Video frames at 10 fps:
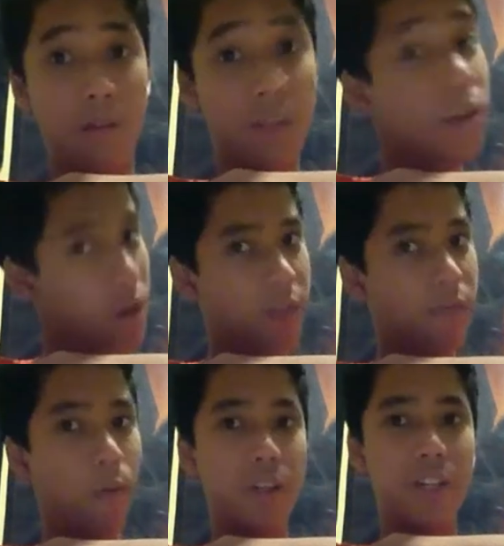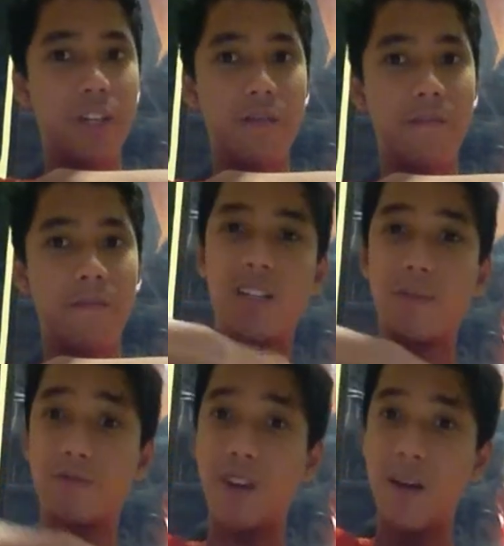thank you guys for watching.
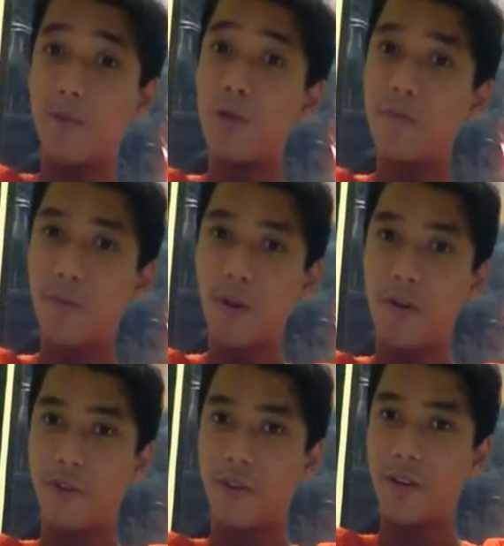Subscribe Luke Forever.